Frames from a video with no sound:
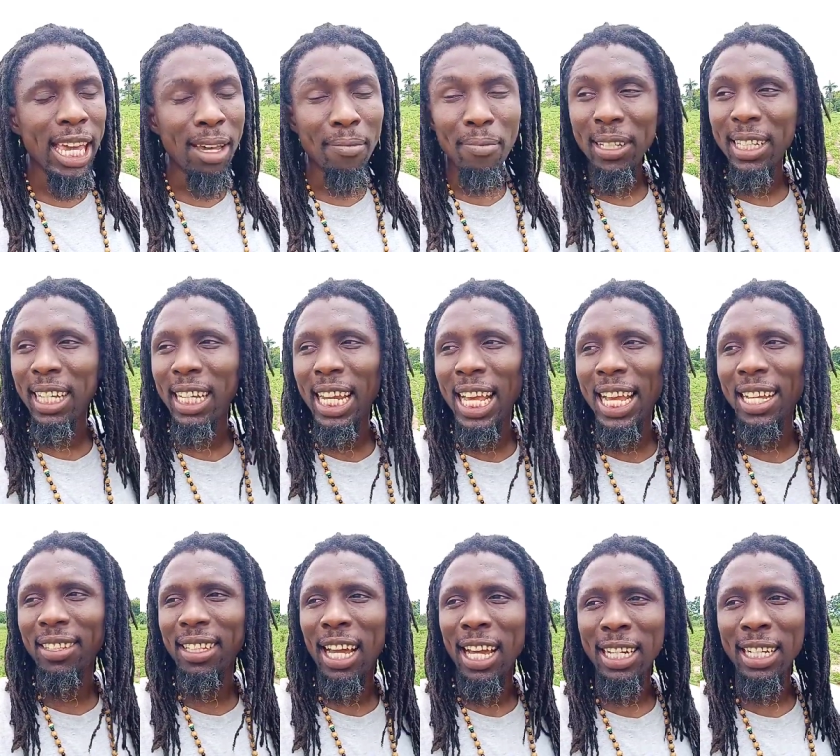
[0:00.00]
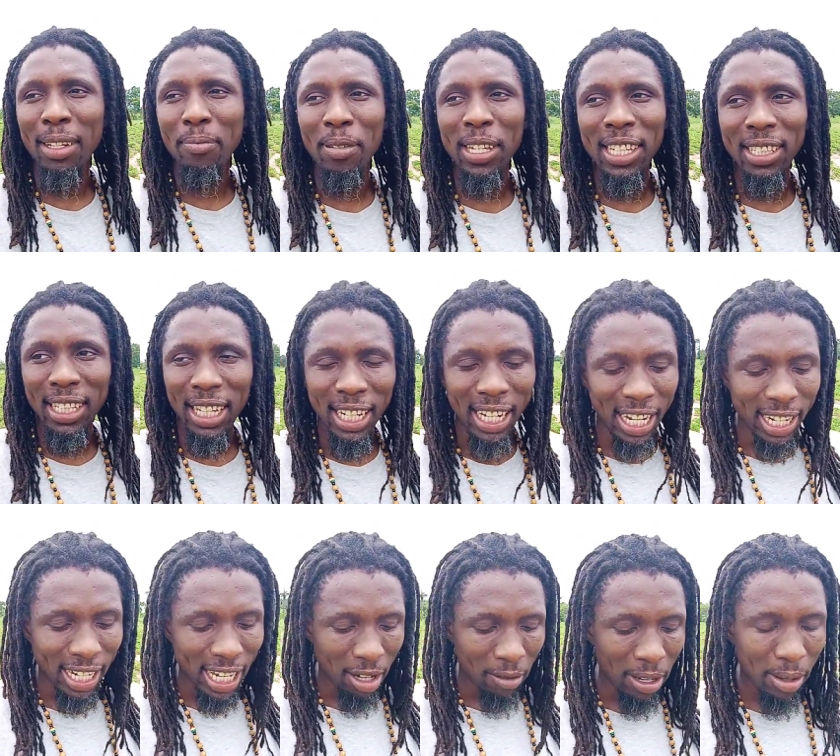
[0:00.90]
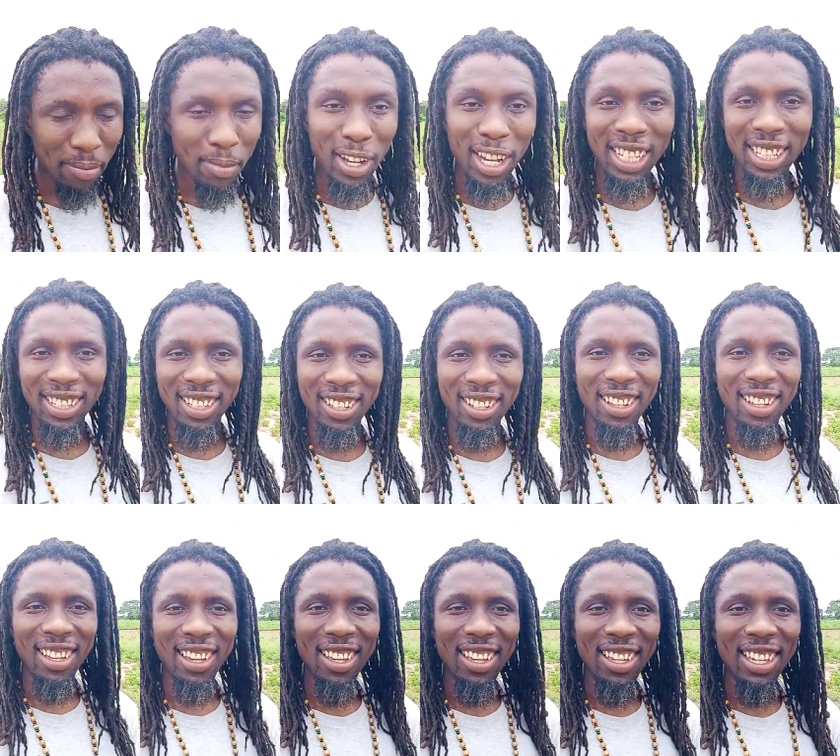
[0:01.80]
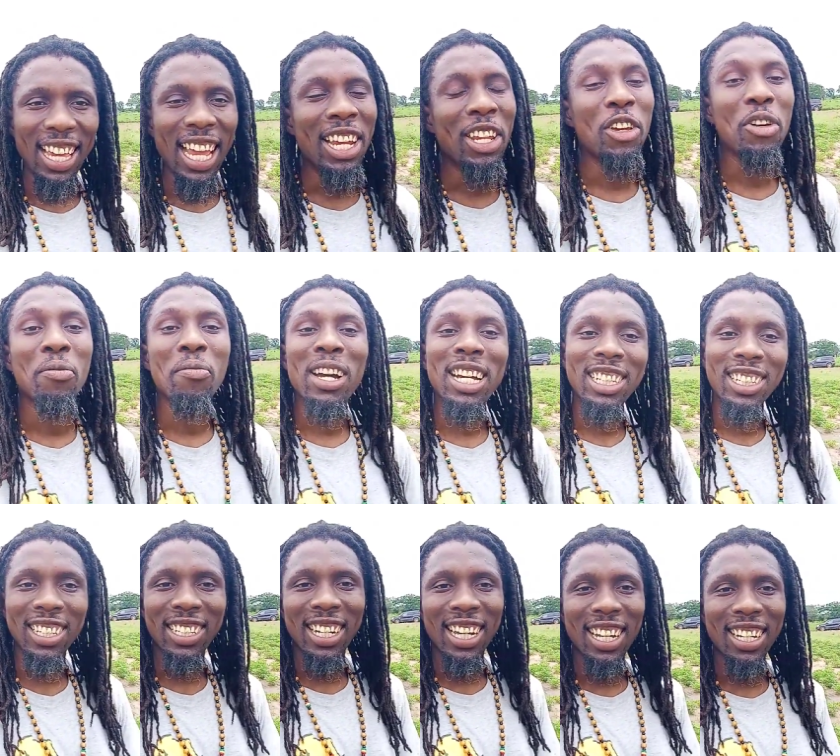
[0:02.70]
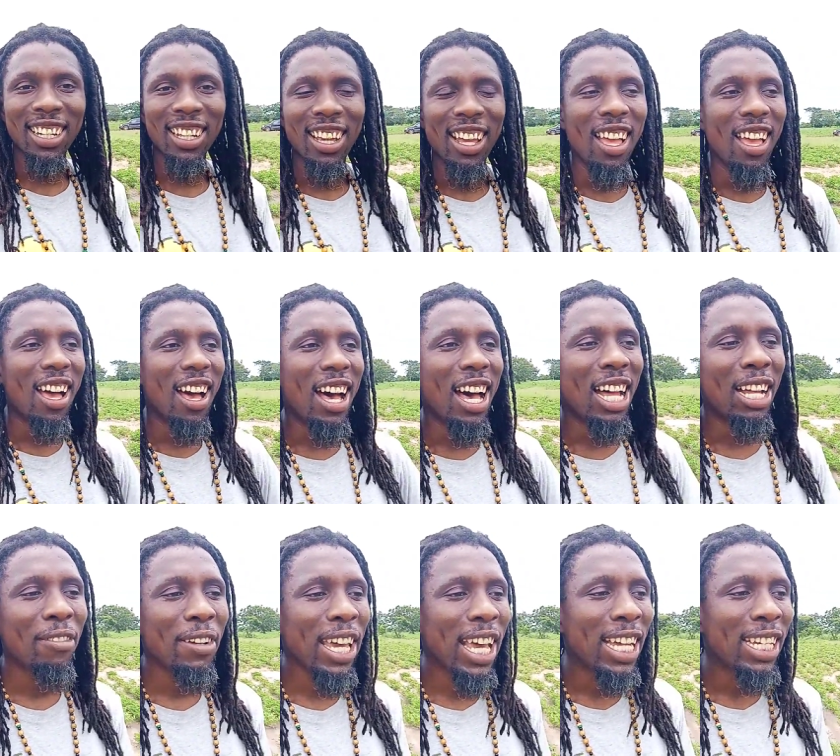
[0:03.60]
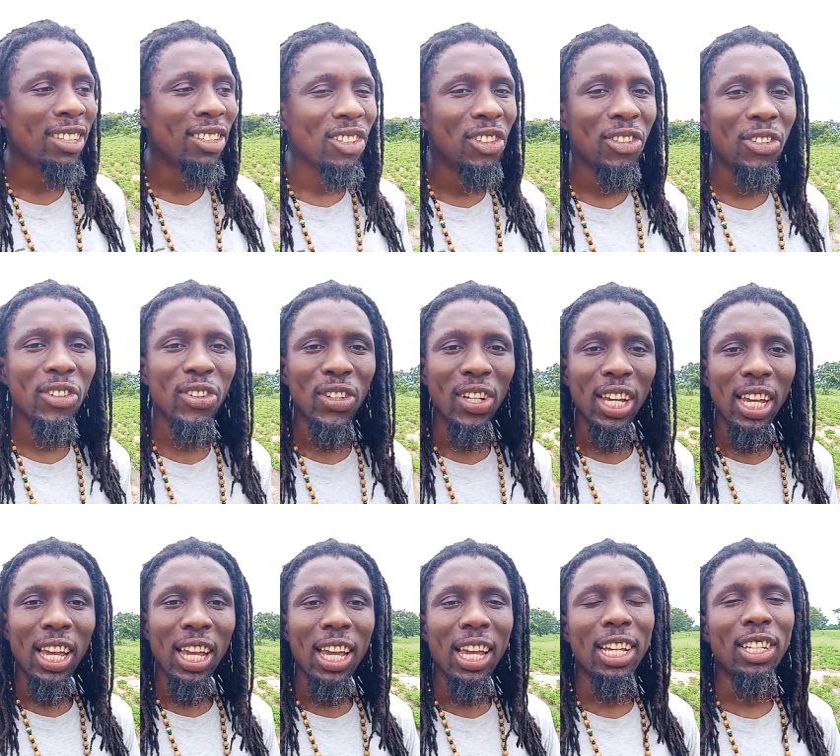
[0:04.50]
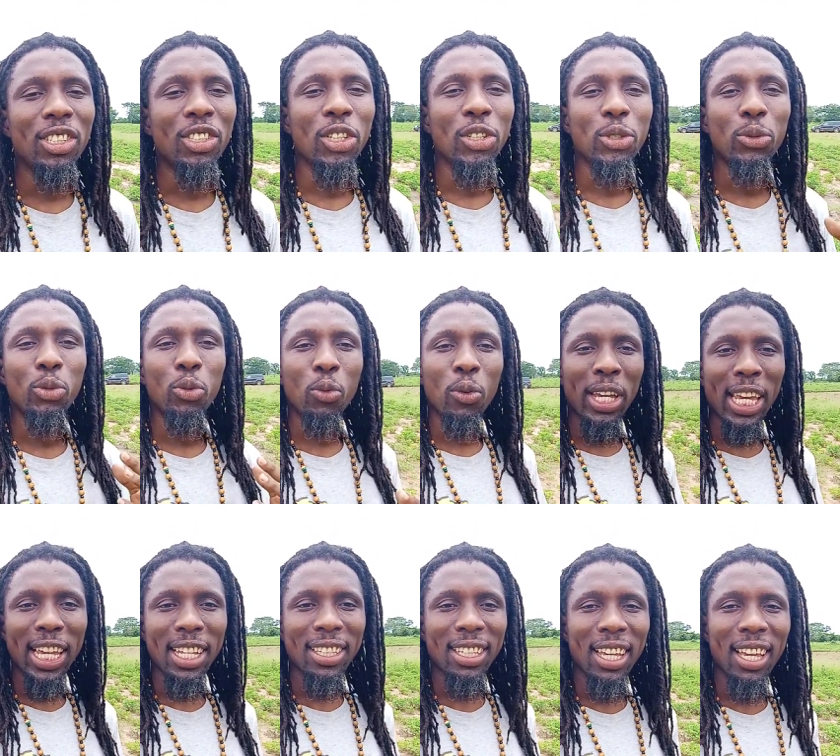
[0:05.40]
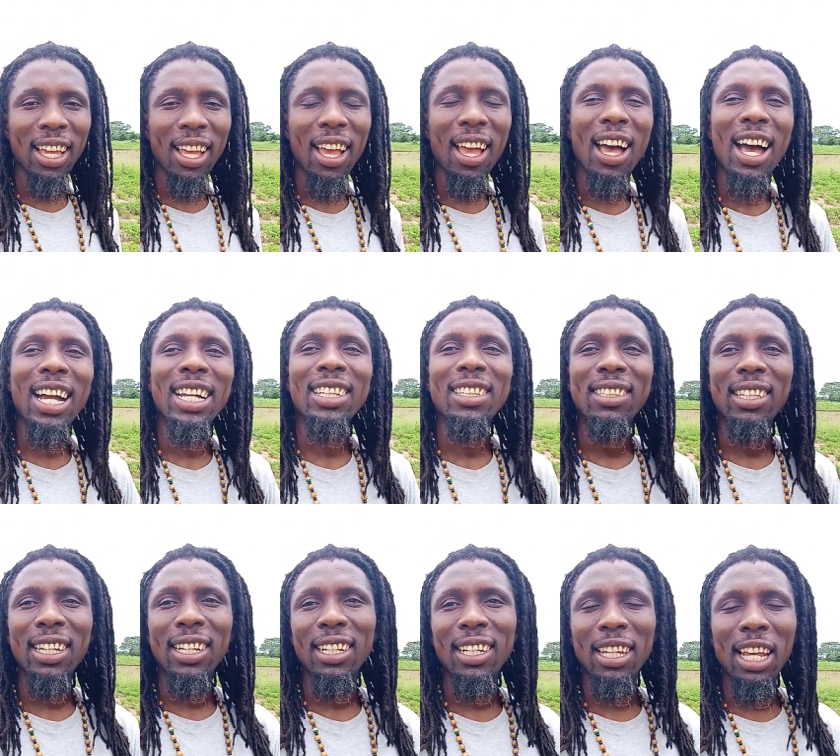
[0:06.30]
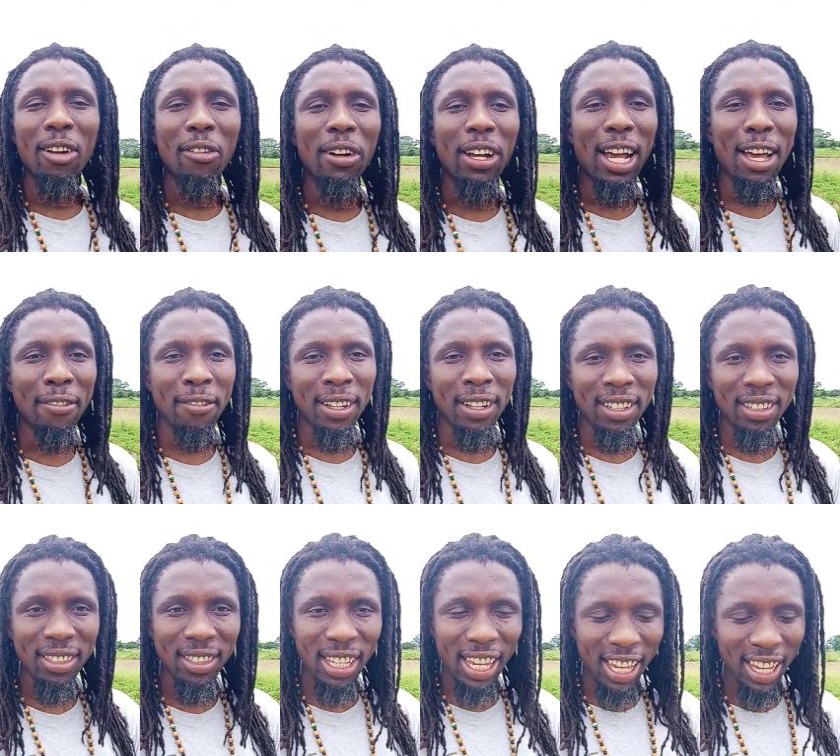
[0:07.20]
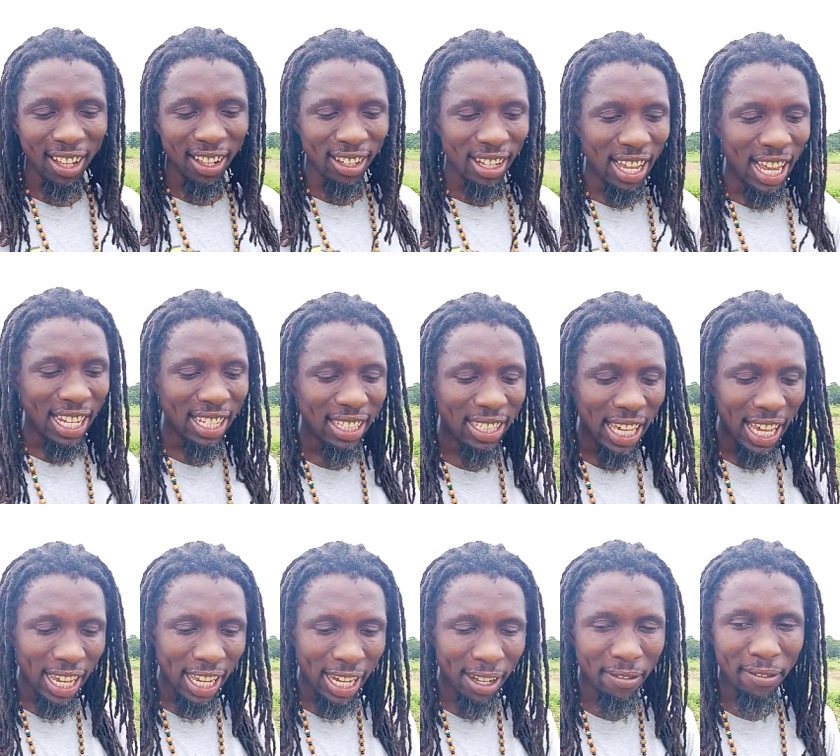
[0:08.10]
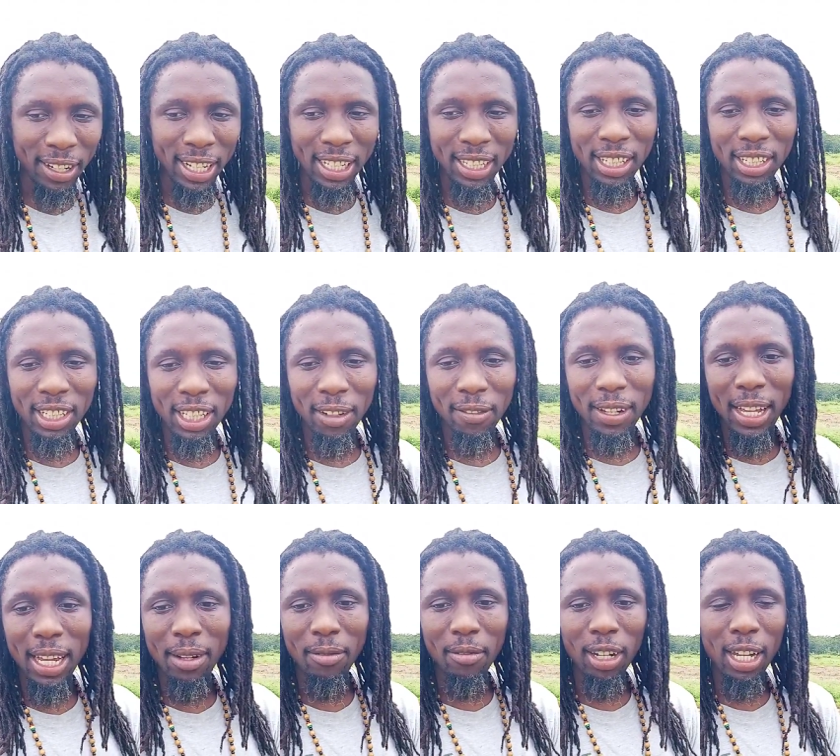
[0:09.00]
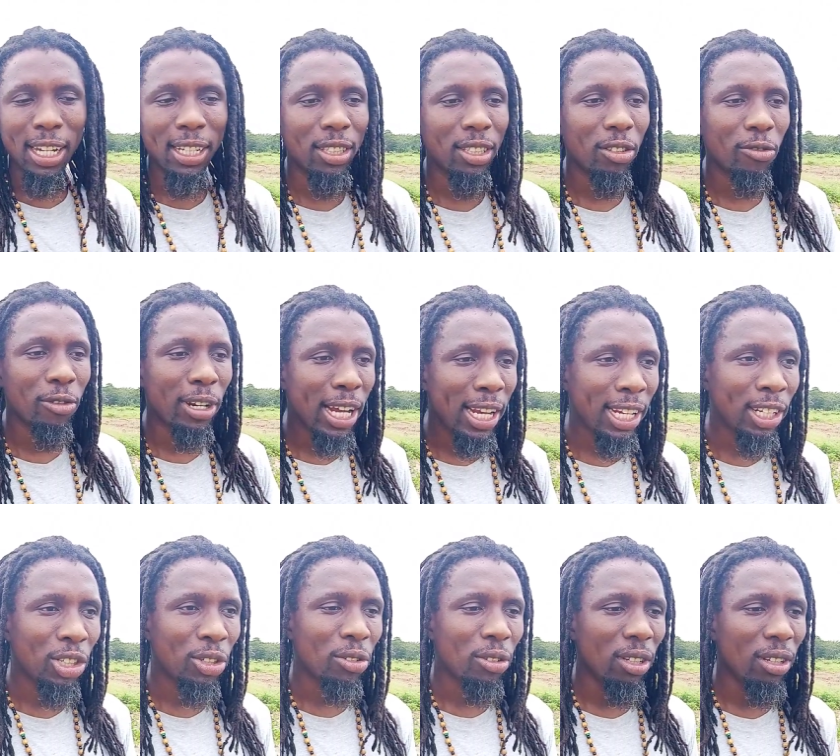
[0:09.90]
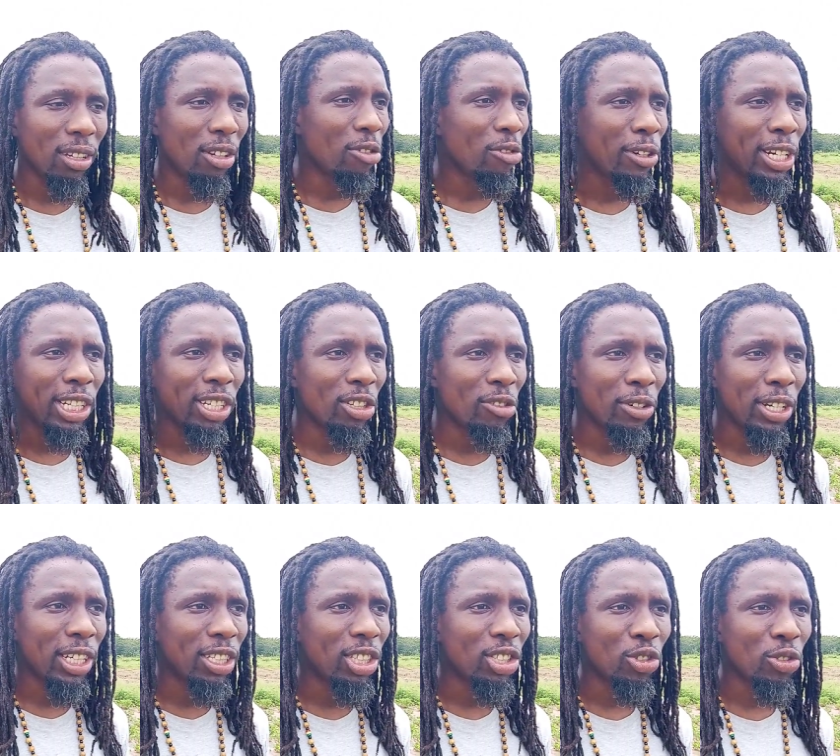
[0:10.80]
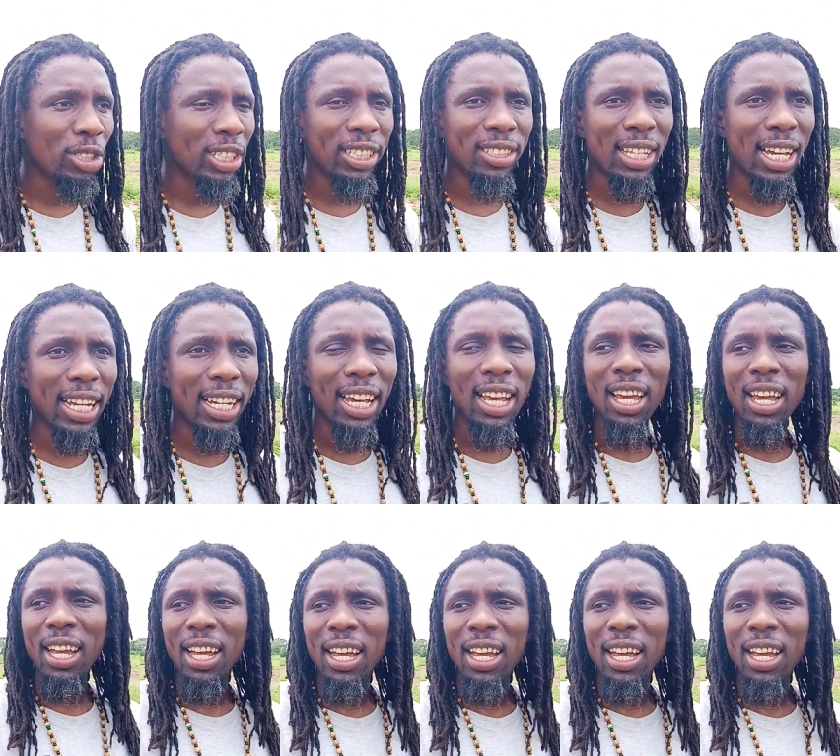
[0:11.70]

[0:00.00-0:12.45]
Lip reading: capitalized on the piece of land that we bought. Can you imagine that? All we had to do is just wait until they were having sale and take advantage of that. Because the real truth is that